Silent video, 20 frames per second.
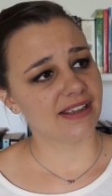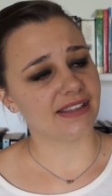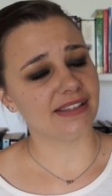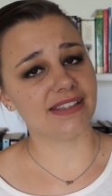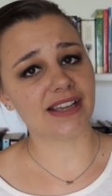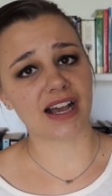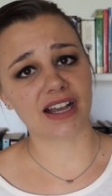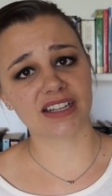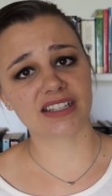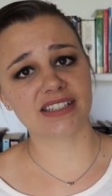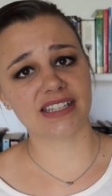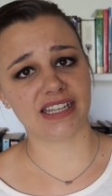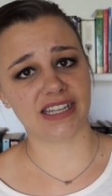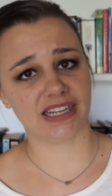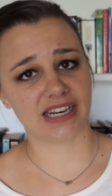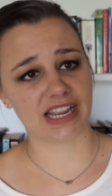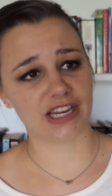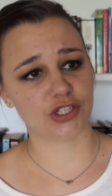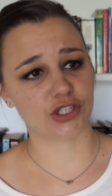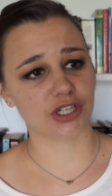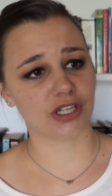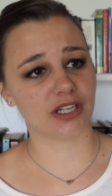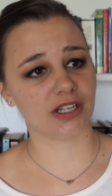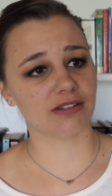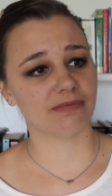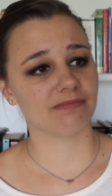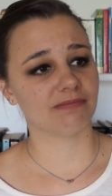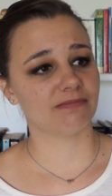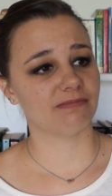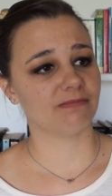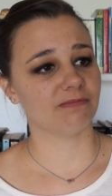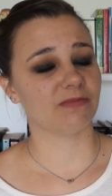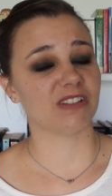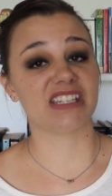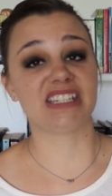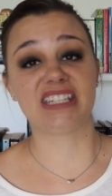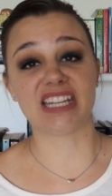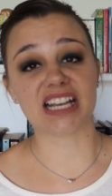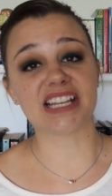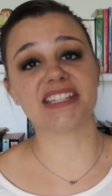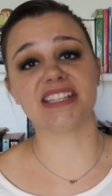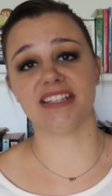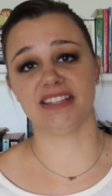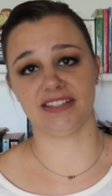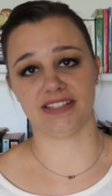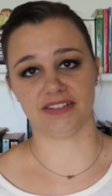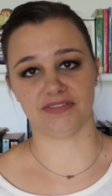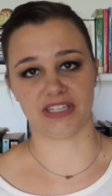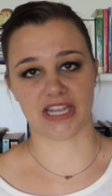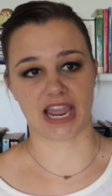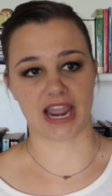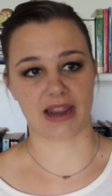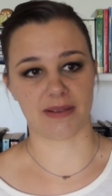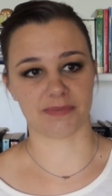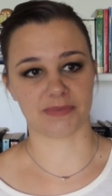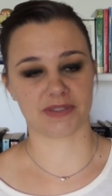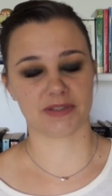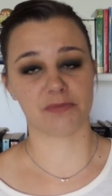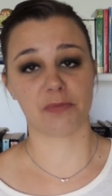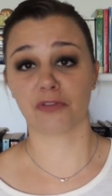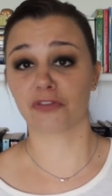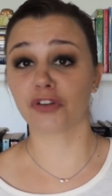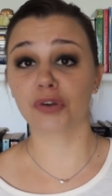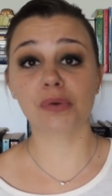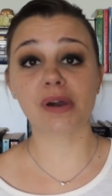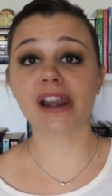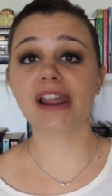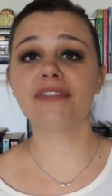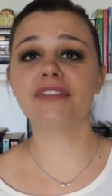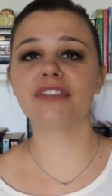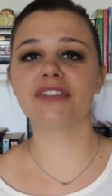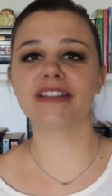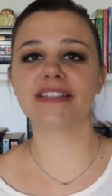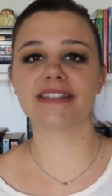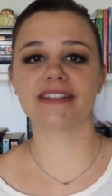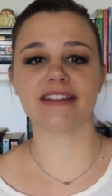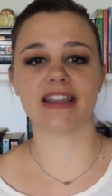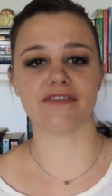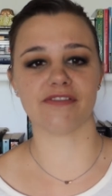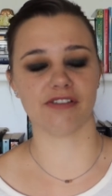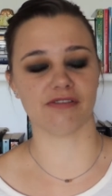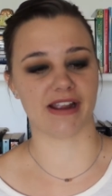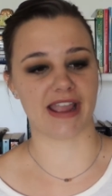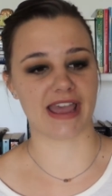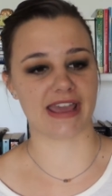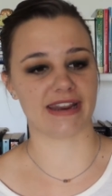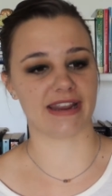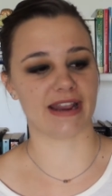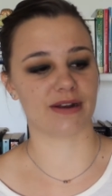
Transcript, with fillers: young teenager dozens of times, but for whatever reason never read.